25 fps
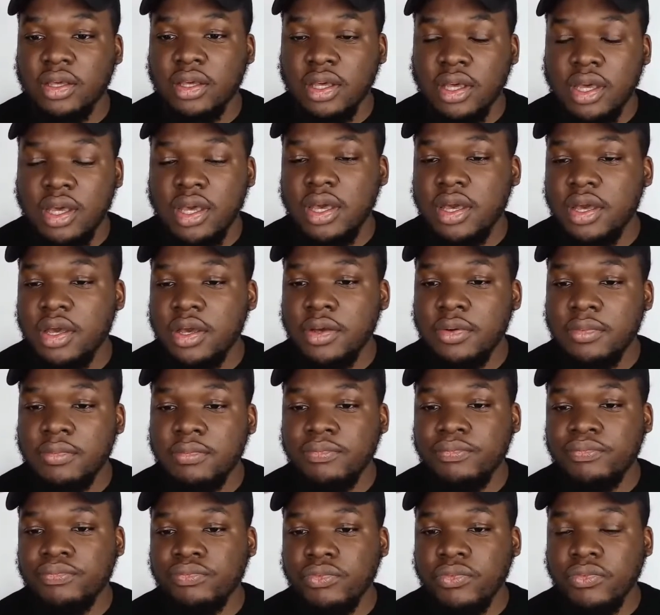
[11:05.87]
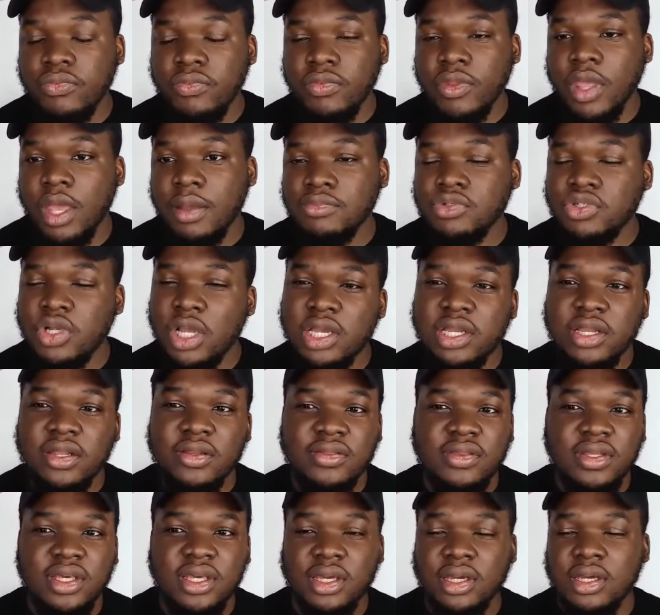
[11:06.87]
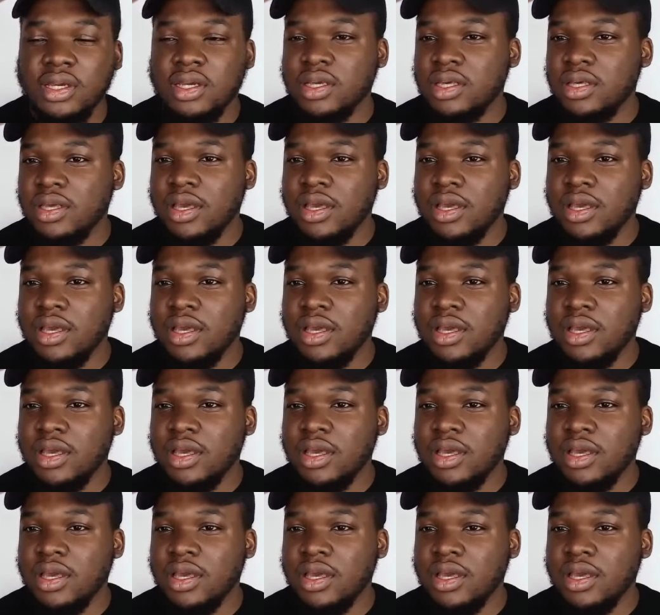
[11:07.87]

I'm trying to think.